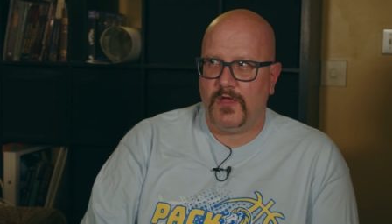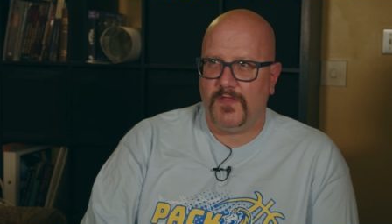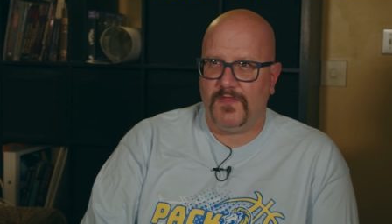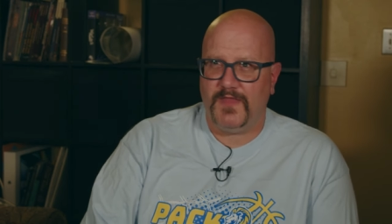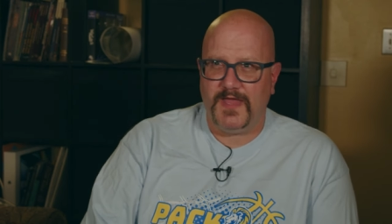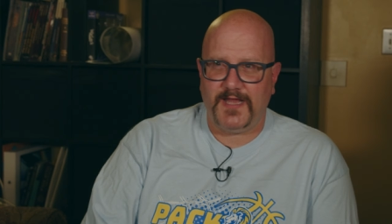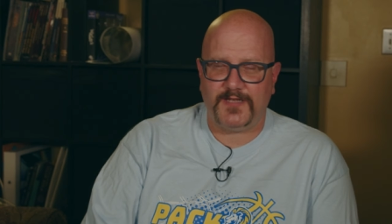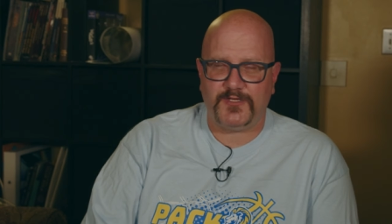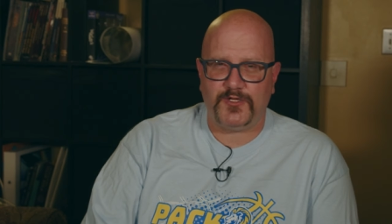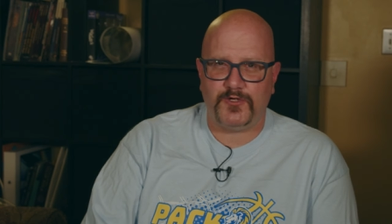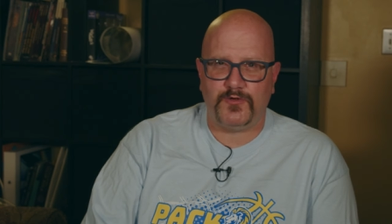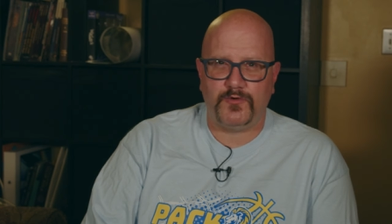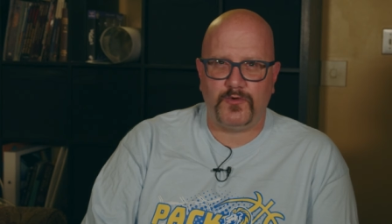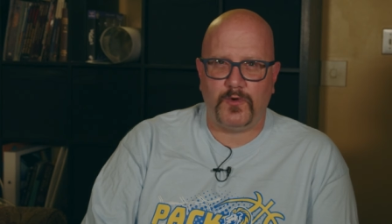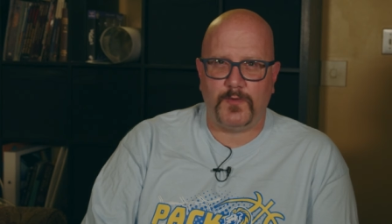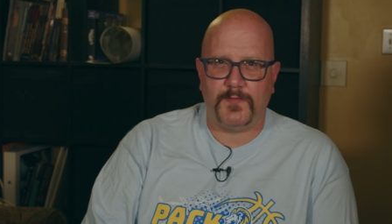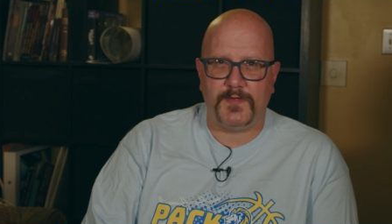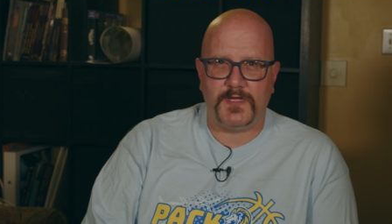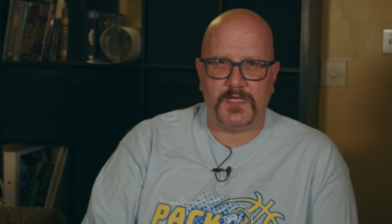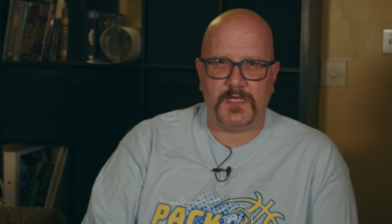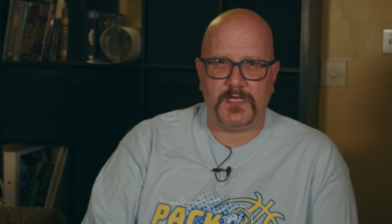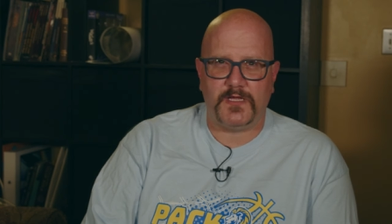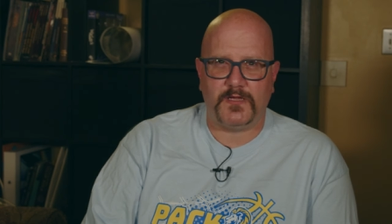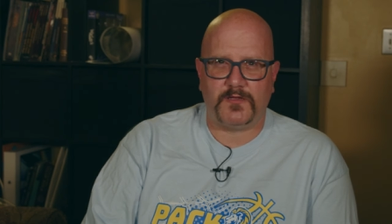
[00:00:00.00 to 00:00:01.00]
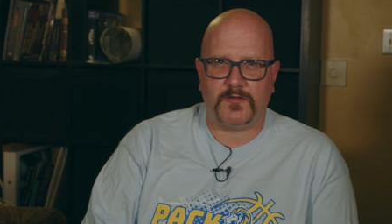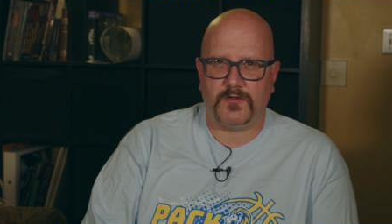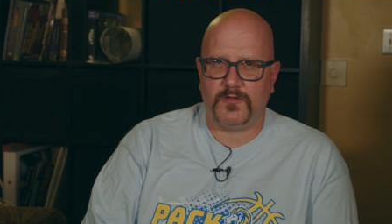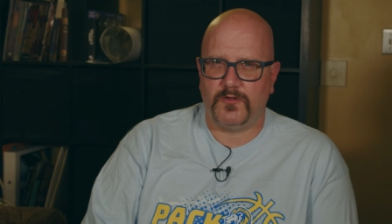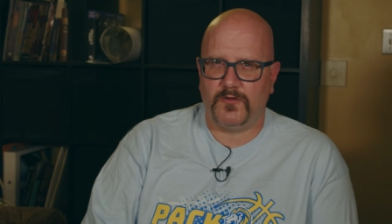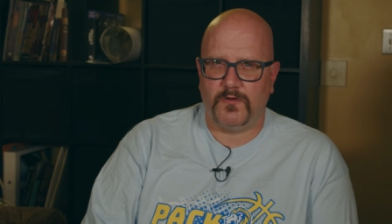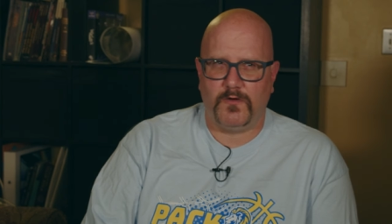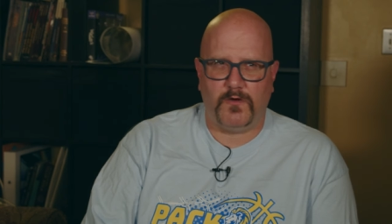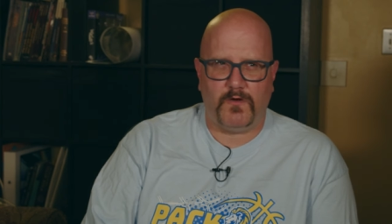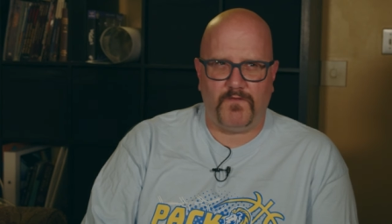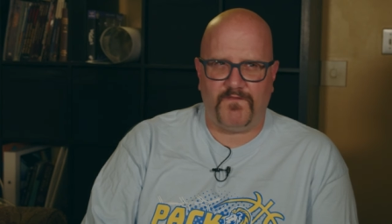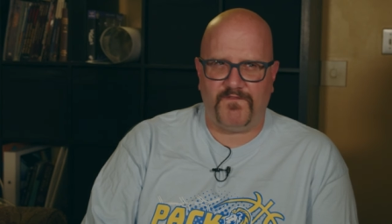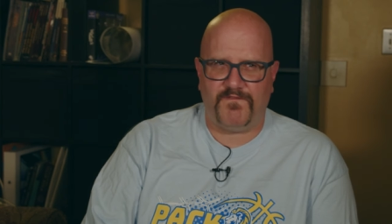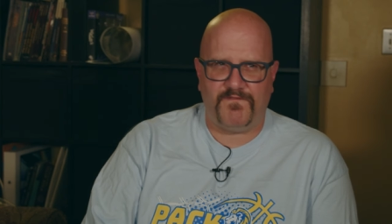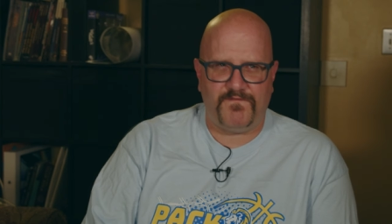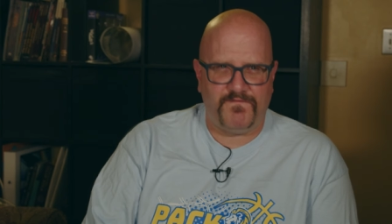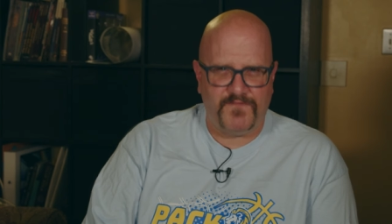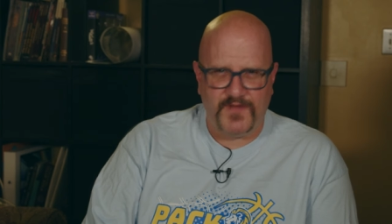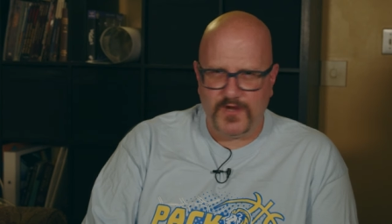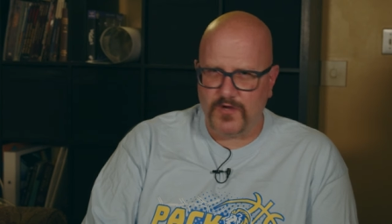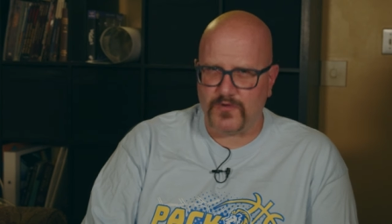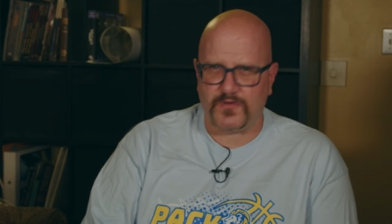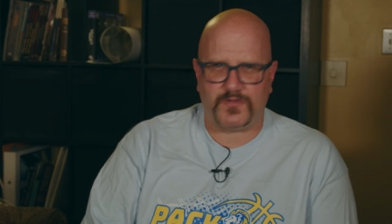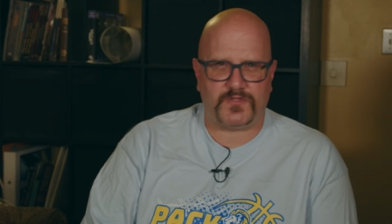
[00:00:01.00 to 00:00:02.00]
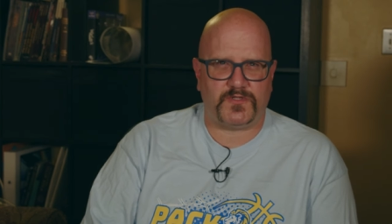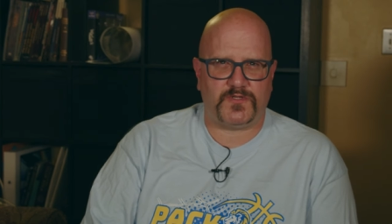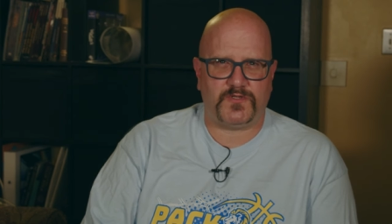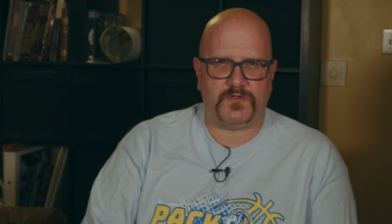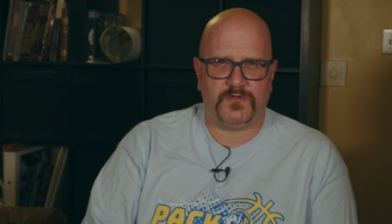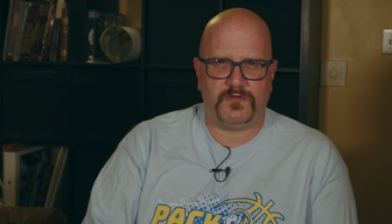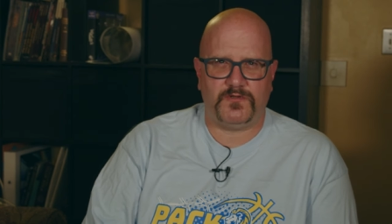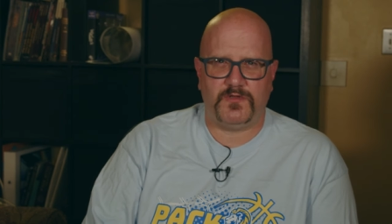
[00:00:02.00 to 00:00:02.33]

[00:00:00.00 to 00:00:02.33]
that dude would be fierce.